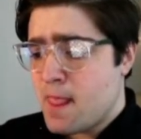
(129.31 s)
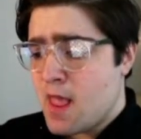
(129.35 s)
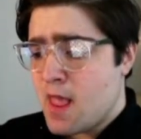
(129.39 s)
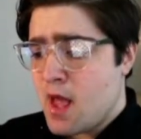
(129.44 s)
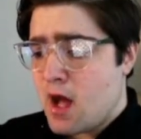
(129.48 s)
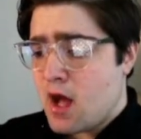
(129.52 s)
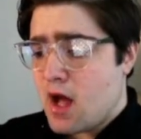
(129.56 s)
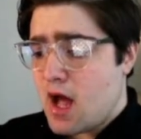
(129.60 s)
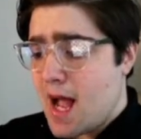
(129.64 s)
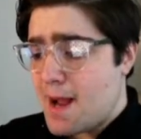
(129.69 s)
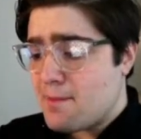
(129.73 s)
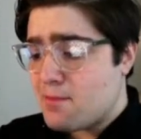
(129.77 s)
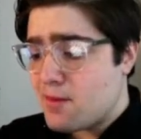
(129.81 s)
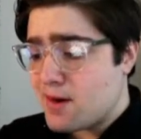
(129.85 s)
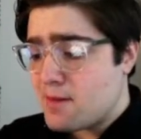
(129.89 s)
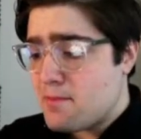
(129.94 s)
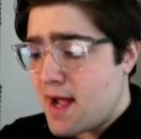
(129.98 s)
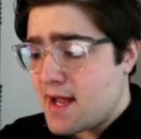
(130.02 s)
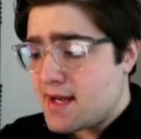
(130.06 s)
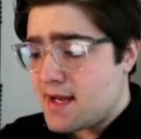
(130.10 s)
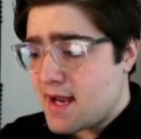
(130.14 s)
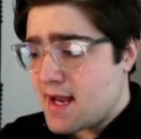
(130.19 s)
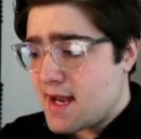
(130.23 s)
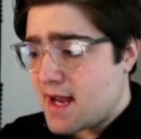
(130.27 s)
I bring
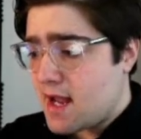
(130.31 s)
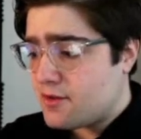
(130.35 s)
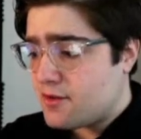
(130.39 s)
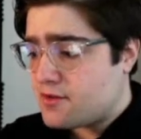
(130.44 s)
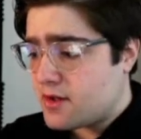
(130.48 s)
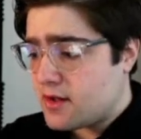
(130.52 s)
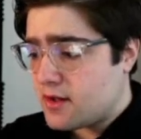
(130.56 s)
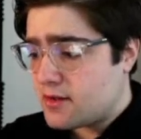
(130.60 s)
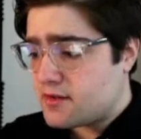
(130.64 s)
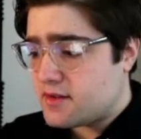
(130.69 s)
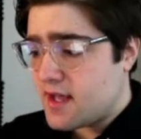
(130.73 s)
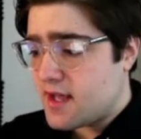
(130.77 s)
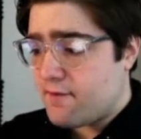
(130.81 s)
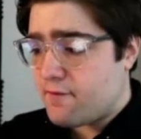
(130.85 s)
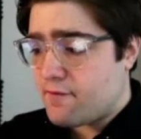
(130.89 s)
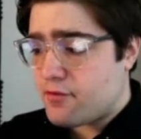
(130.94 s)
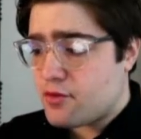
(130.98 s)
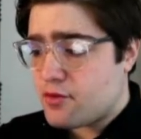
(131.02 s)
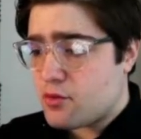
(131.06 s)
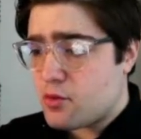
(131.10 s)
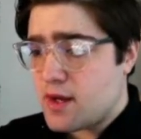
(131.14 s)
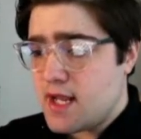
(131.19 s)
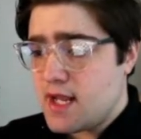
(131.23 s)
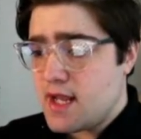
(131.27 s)
my knight out to
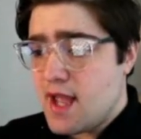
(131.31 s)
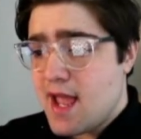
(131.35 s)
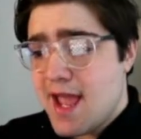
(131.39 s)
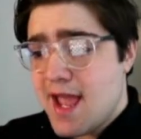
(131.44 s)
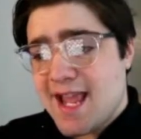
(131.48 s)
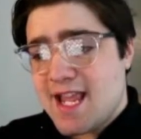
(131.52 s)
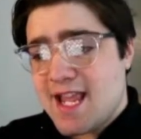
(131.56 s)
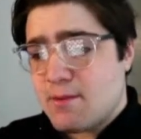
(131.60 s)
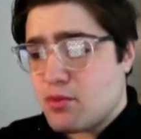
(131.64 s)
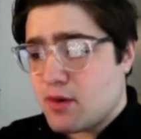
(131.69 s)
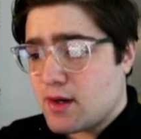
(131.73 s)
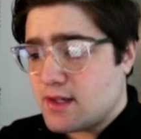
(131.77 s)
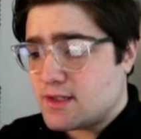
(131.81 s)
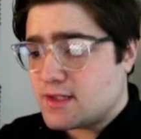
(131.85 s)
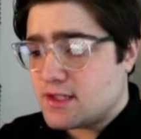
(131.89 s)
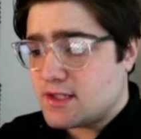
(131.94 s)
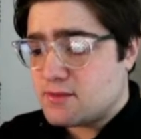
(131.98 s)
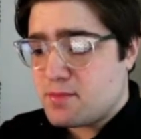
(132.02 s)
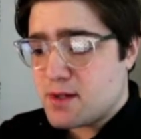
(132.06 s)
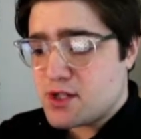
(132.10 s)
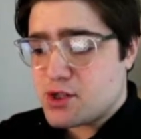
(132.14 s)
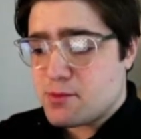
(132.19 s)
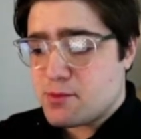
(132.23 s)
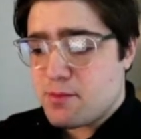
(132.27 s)
f3. He brings his
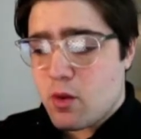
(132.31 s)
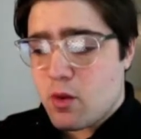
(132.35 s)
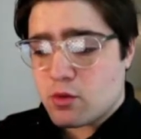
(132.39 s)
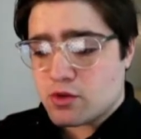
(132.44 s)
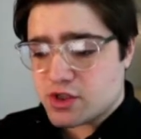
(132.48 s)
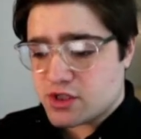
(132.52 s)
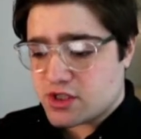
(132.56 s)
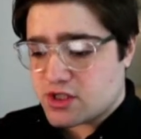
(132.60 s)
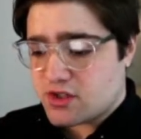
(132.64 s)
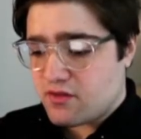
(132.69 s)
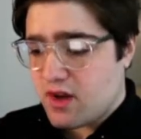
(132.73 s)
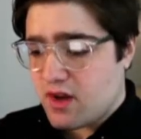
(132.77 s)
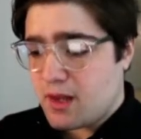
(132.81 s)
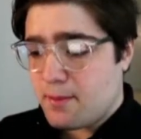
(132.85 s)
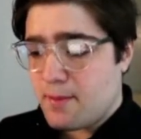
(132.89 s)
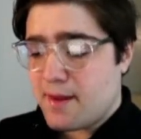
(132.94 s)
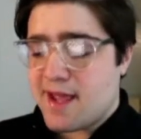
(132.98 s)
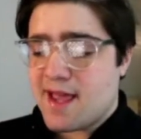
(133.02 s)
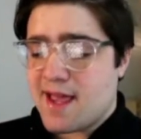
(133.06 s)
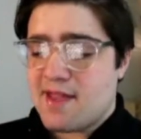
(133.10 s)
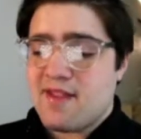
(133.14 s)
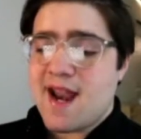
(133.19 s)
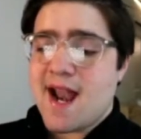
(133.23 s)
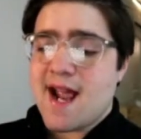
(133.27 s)
bishop out. We're just developing.
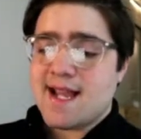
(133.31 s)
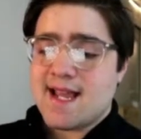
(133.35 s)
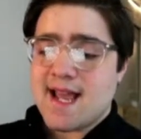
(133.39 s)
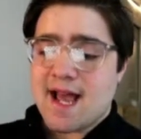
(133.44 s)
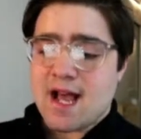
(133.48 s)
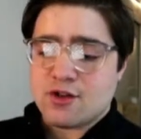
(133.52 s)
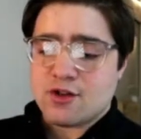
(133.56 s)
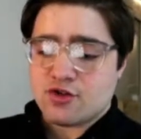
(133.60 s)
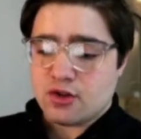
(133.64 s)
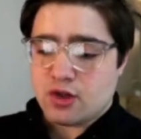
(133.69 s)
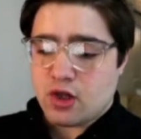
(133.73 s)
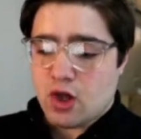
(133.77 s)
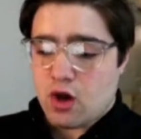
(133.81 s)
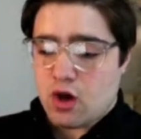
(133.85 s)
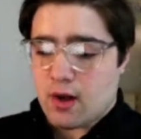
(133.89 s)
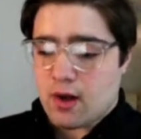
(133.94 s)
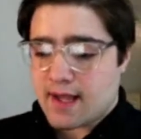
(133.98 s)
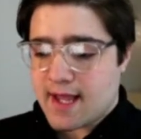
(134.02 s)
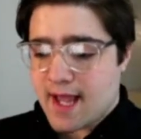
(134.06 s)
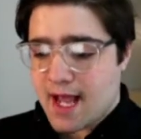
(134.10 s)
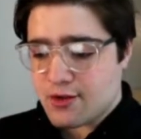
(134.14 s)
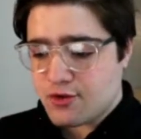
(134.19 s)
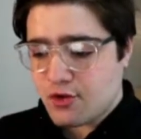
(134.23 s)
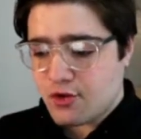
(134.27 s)
And then I castle long. I
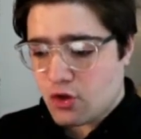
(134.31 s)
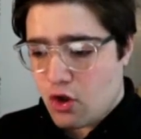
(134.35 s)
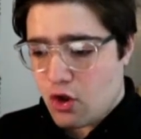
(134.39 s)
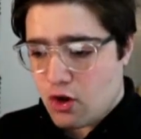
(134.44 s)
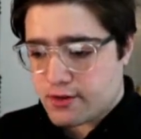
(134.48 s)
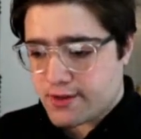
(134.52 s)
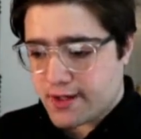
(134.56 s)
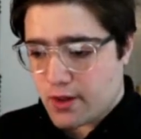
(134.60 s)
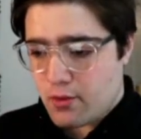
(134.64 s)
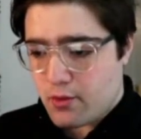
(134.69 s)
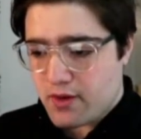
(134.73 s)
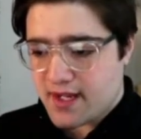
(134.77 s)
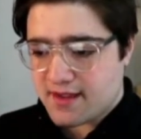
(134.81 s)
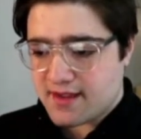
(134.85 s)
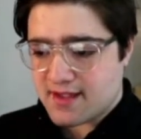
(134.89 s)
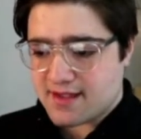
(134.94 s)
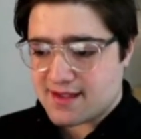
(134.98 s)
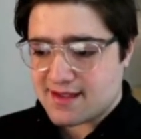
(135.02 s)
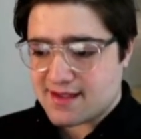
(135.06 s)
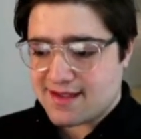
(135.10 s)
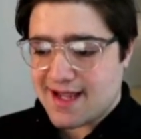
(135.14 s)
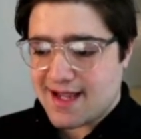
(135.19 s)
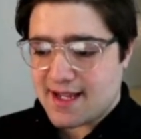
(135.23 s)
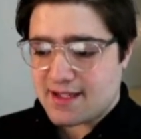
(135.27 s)
castle long because I want to get this
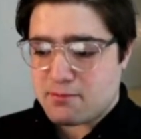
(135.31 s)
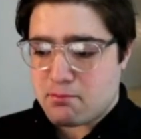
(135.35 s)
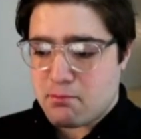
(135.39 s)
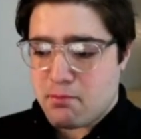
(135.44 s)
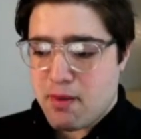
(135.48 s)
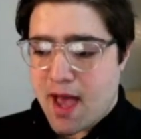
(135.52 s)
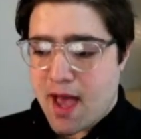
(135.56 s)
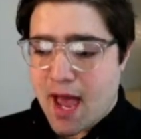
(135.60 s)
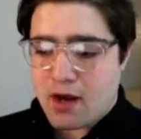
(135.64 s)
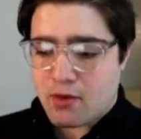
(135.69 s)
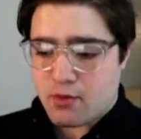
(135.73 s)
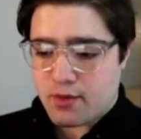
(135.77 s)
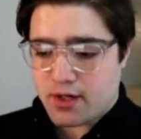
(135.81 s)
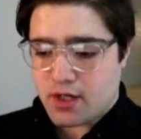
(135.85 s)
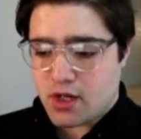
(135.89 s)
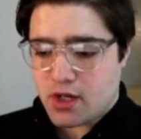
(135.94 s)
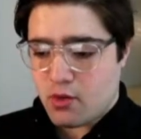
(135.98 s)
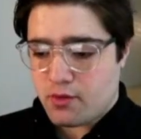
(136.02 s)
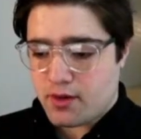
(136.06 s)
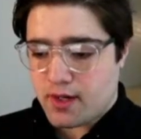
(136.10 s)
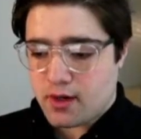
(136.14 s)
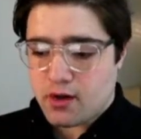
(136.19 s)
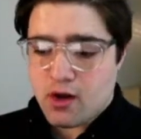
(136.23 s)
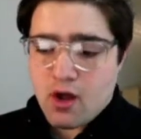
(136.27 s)
nice battery
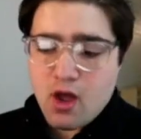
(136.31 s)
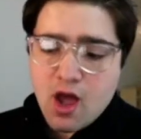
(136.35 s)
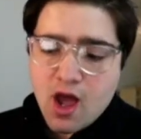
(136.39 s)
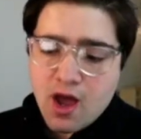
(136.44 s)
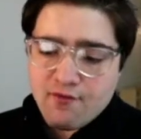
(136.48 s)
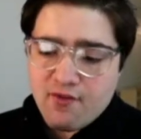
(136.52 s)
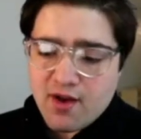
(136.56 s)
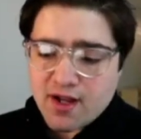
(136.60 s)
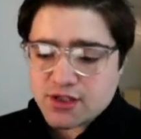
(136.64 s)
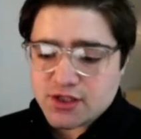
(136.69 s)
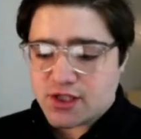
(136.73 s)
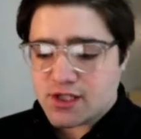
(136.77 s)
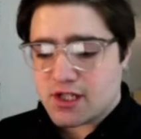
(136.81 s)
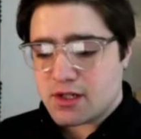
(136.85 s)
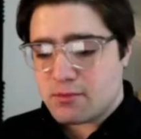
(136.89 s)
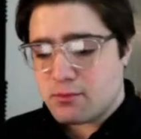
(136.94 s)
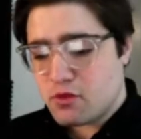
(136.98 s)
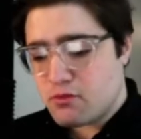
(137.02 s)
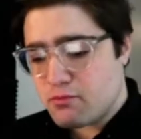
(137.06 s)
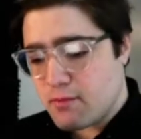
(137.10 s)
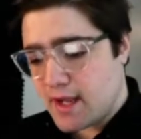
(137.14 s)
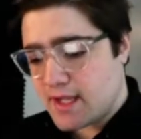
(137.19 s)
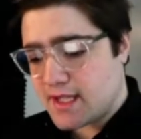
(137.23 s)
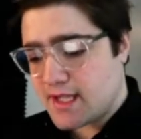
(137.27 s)
going here. Eventually going to
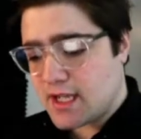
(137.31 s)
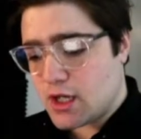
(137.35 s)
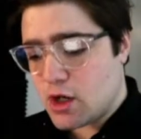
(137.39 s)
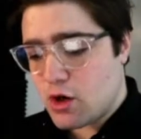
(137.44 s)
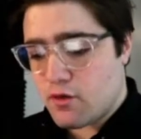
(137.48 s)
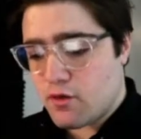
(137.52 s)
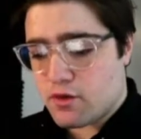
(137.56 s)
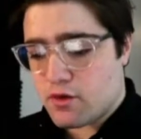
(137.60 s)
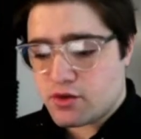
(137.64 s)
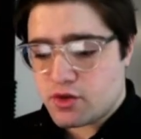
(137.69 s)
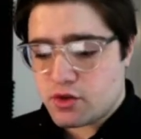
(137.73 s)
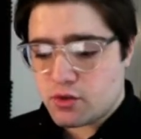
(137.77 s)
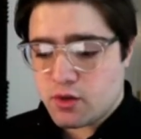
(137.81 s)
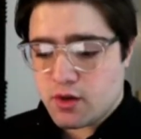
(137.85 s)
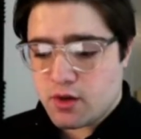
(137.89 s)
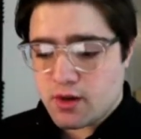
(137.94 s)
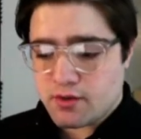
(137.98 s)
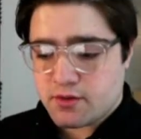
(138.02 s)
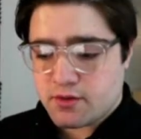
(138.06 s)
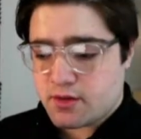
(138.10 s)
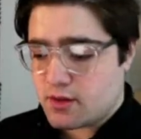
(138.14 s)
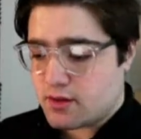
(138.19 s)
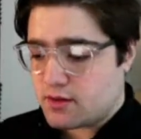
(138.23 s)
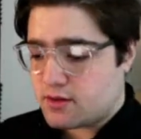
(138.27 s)
move my king over to
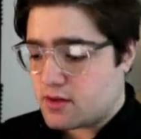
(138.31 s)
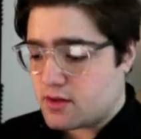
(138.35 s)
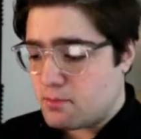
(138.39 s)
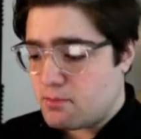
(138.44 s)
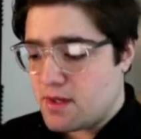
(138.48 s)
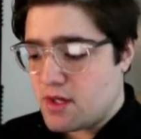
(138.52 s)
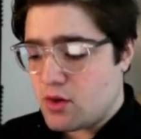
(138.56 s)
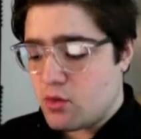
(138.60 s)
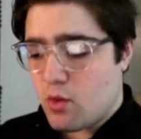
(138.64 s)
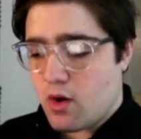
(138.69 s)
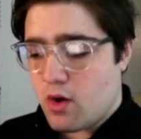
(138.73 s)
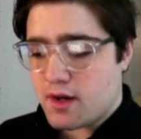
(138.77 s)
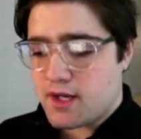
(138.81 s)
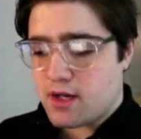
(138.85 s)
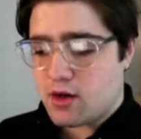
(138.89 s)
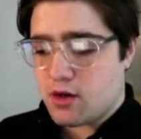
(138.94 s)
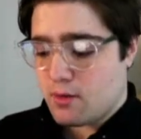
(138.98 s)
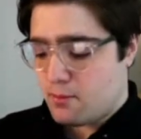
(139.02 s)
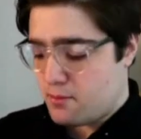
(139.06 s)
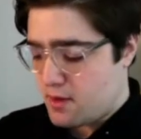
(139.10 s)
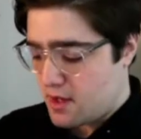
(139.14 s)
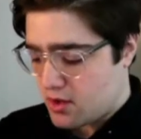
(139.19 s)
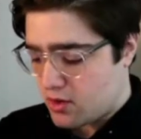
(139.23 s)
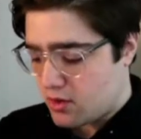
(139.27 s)
b1 here, a
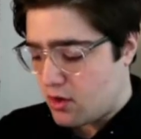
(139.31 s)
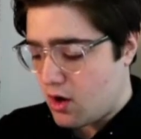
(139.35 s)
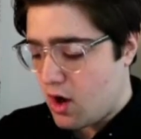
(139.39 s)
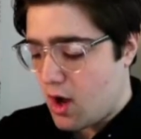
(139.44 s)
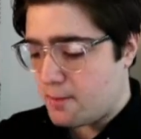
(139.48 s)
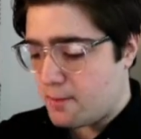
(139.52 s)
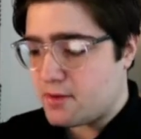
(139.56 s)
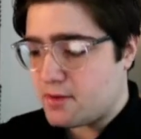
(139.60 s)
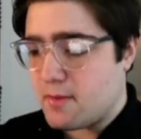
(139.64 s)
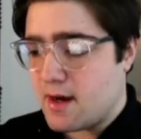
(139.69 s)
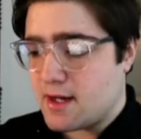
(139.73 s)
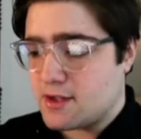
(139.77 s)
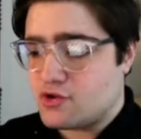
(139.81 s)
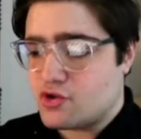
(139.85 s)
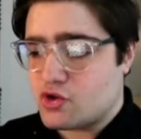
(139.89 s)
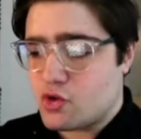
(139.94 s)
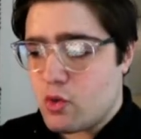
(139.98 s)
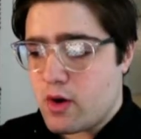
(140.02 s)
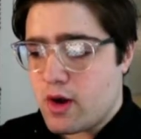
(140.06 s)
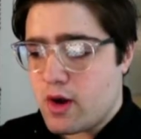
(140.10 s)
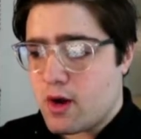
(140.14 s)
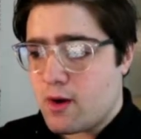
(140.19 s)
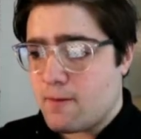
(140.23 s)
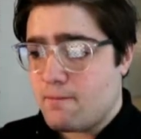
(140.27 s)
better optimized
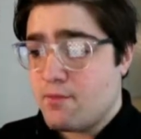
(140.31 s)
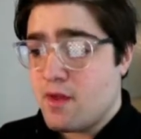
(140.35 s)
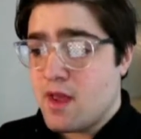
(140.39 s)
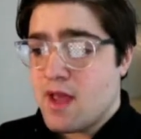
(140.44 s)
square.